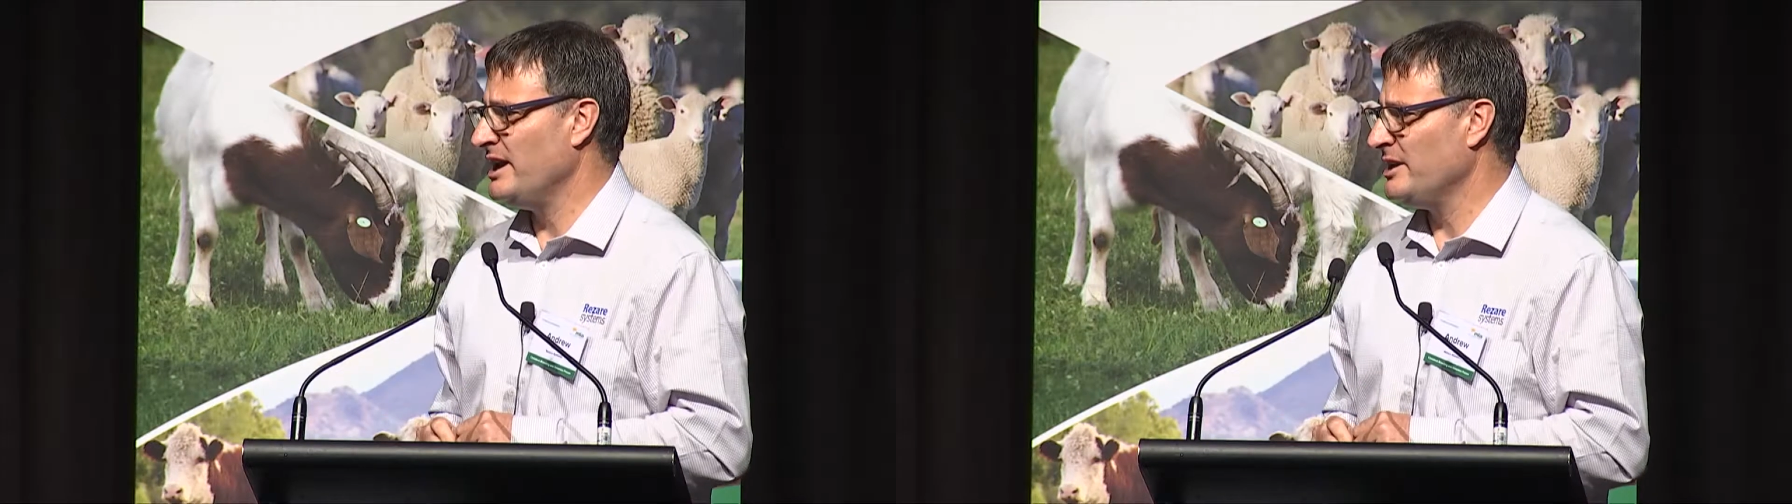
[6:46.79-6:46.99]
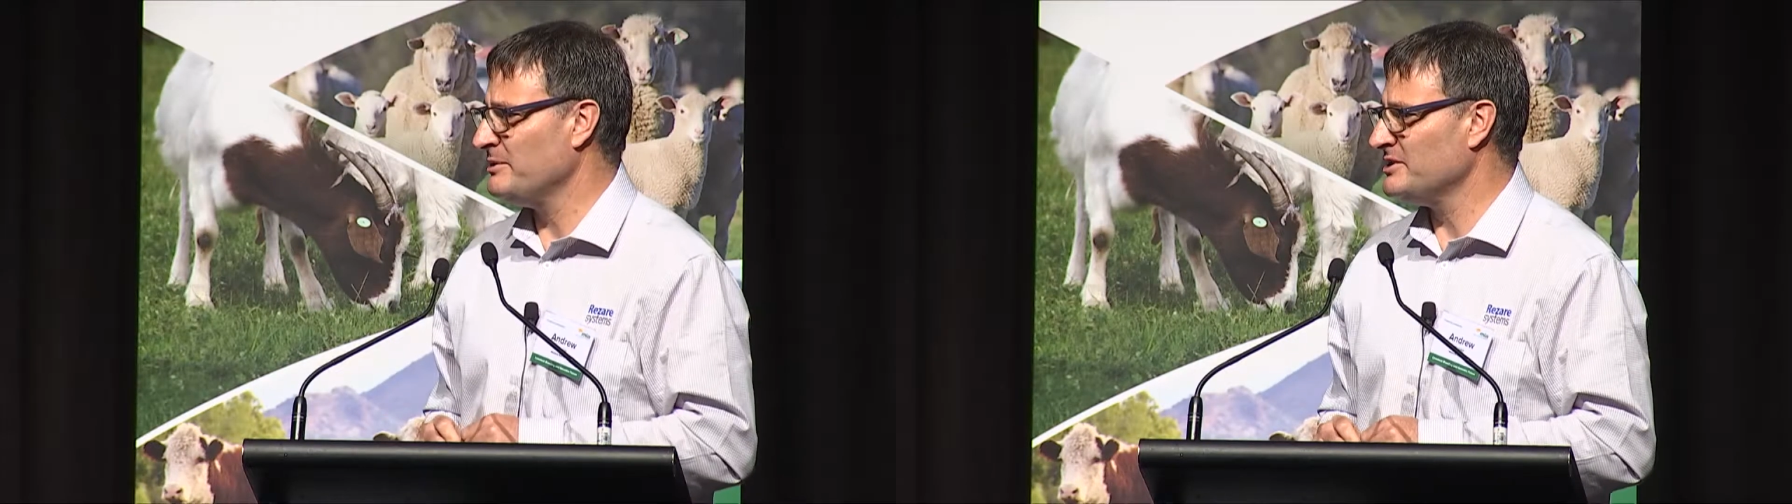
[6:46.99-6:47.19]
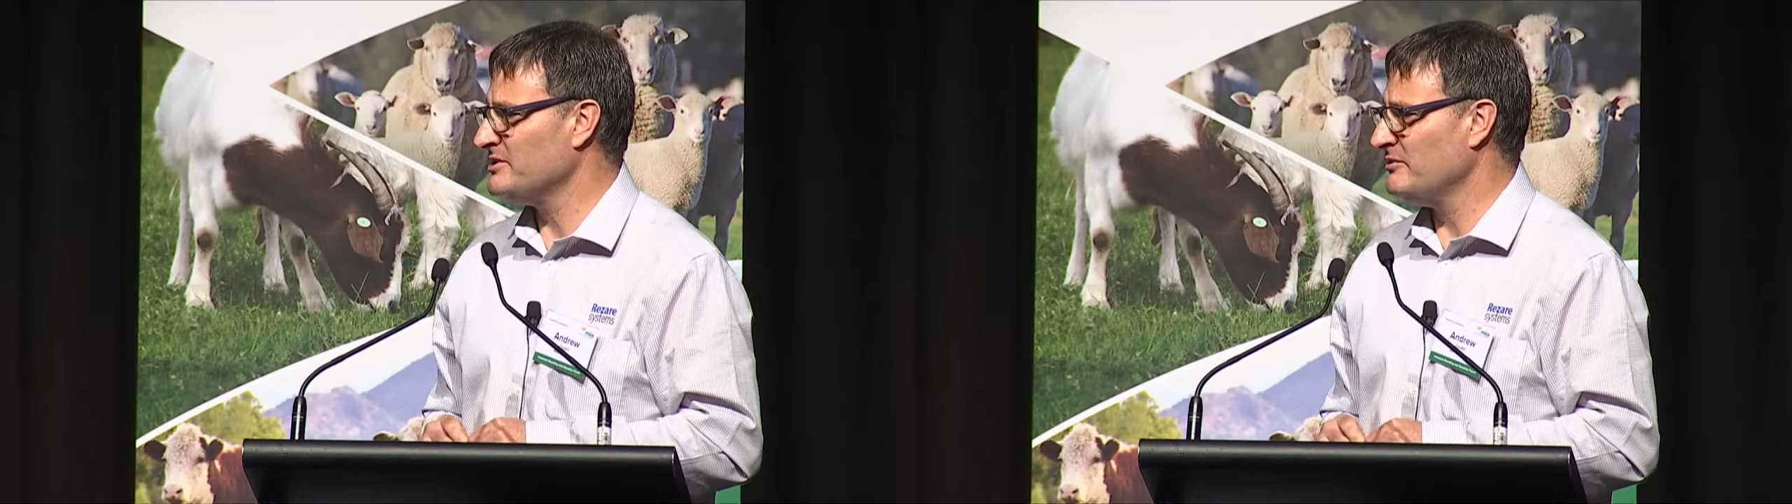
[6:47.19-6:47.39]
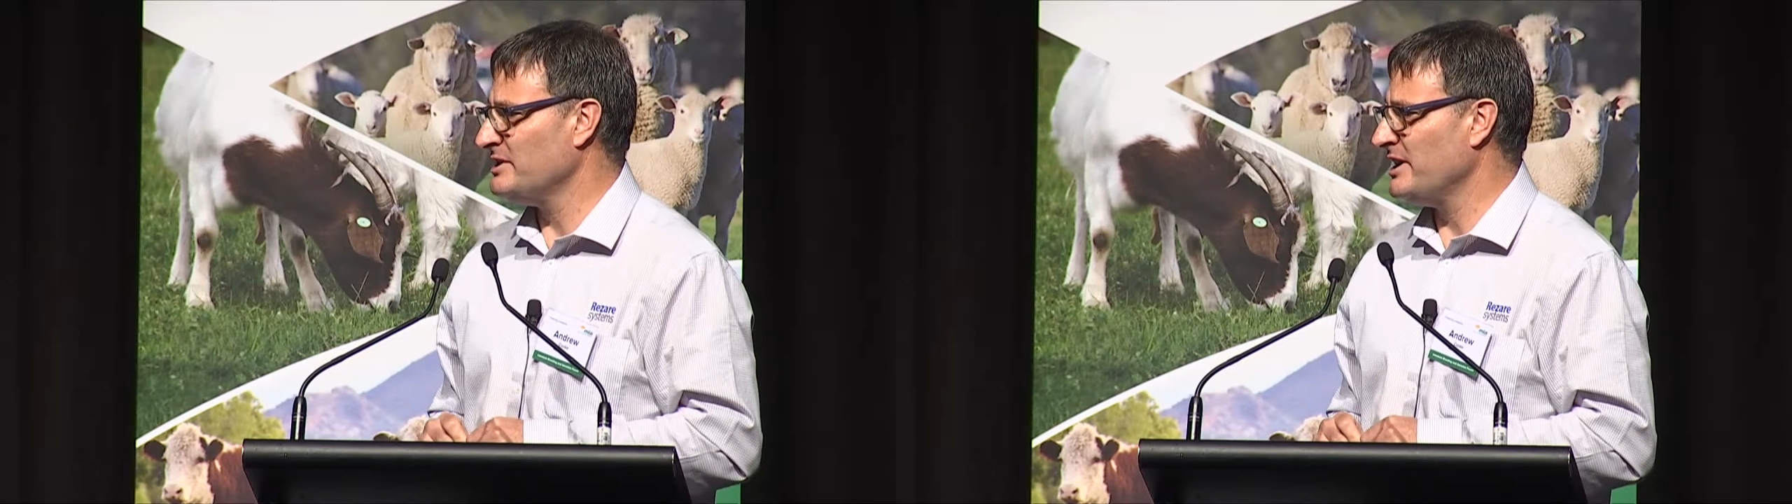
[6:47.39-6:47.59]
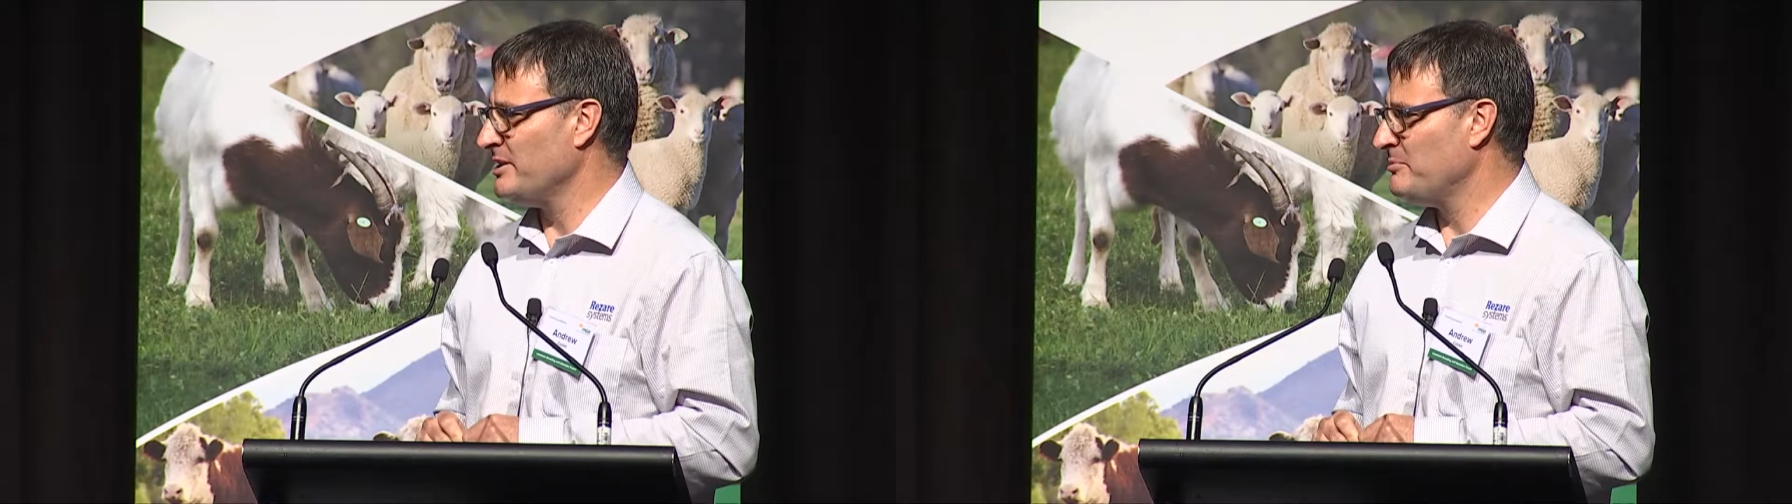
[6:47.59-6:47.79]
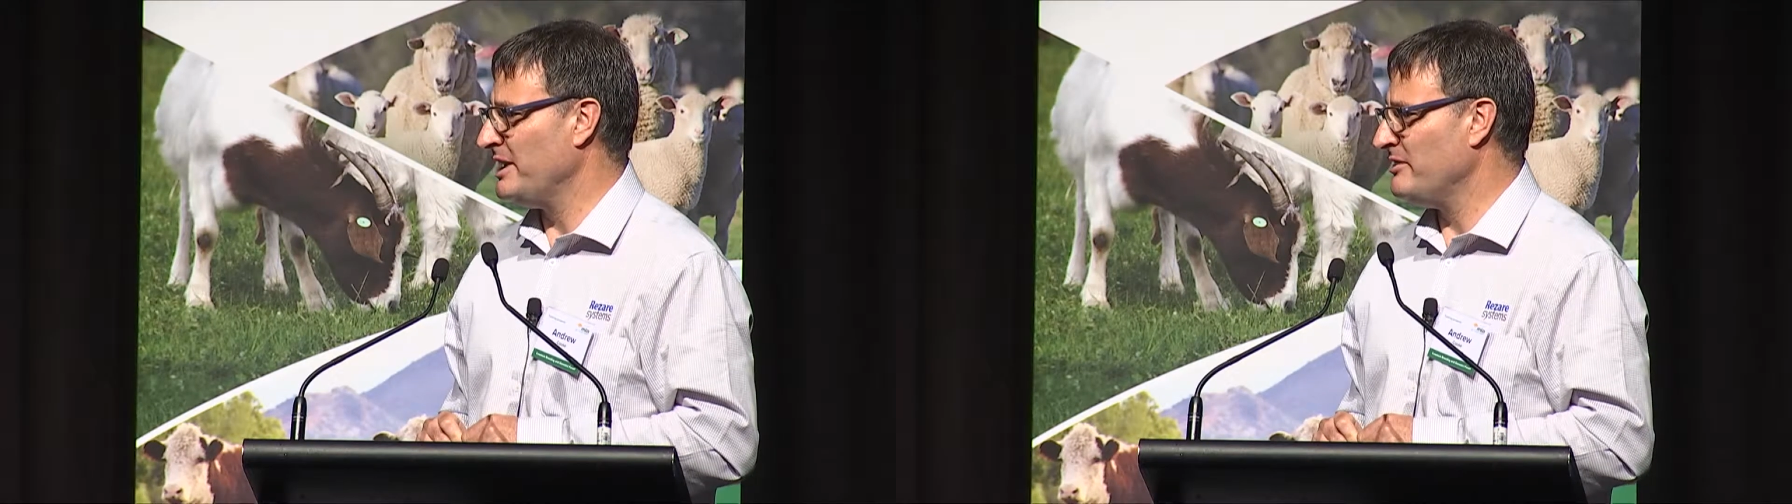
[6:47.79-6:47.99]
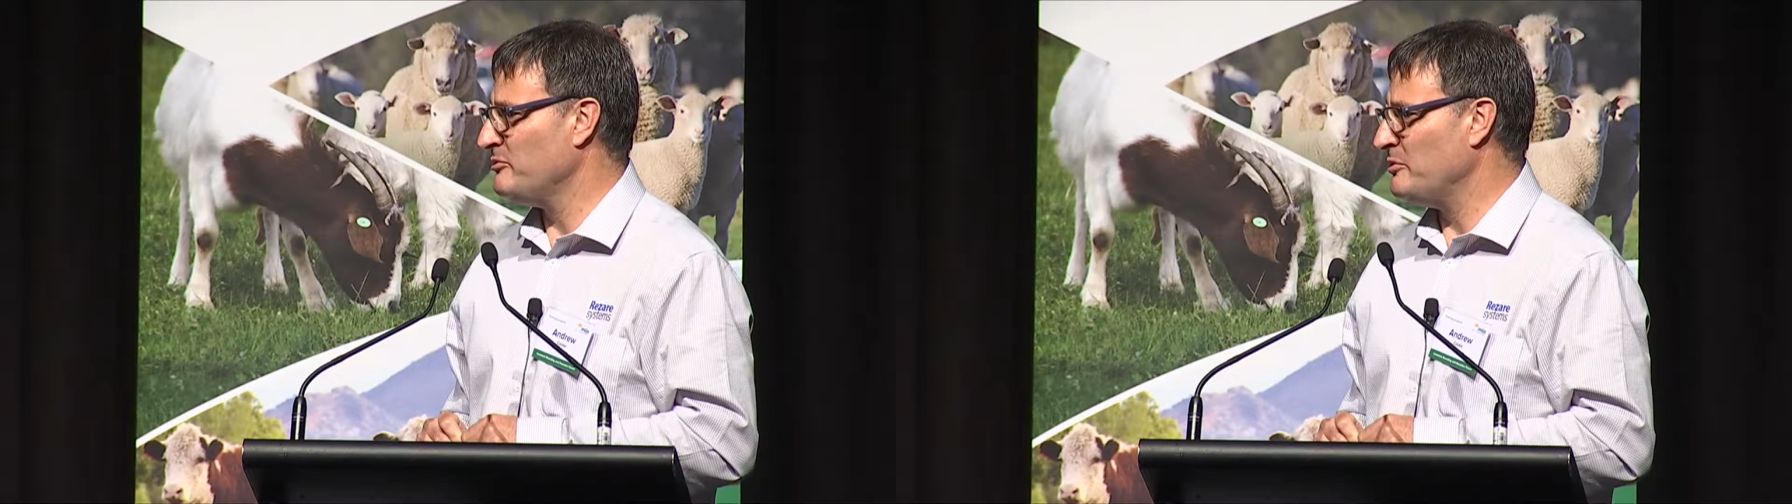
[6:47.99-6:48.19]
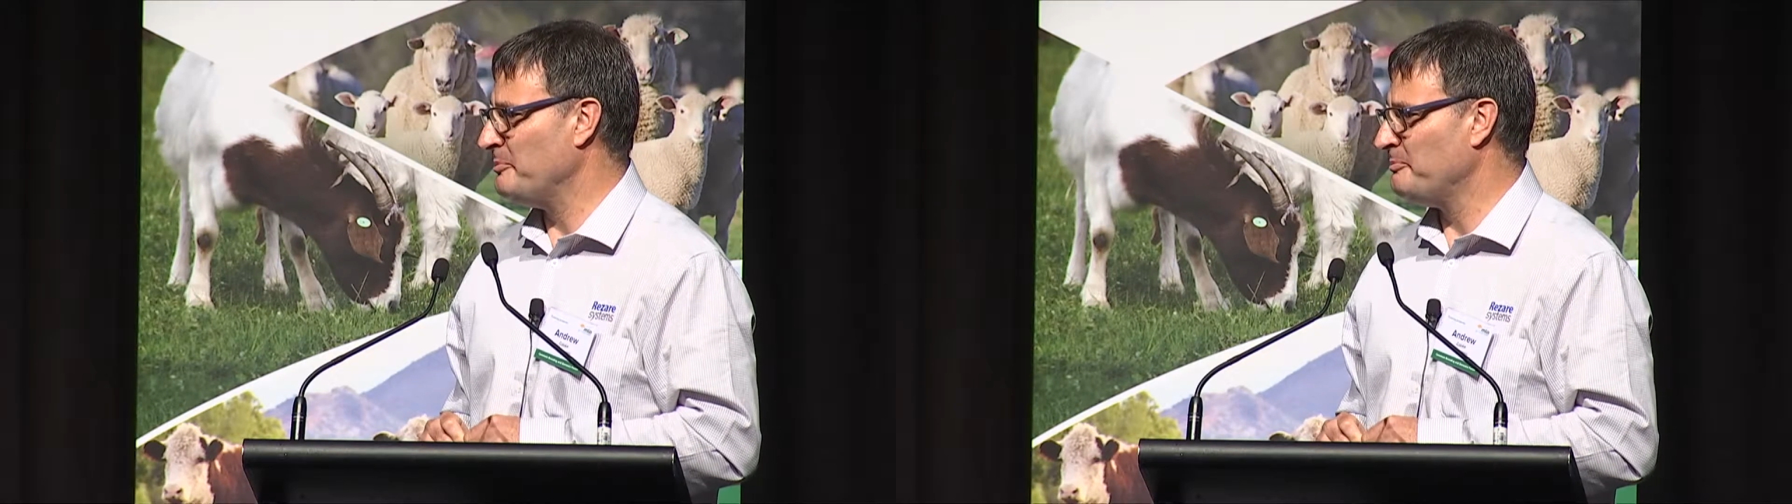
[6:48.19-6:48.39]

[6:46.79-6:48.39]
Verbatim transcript: elements of a data platform.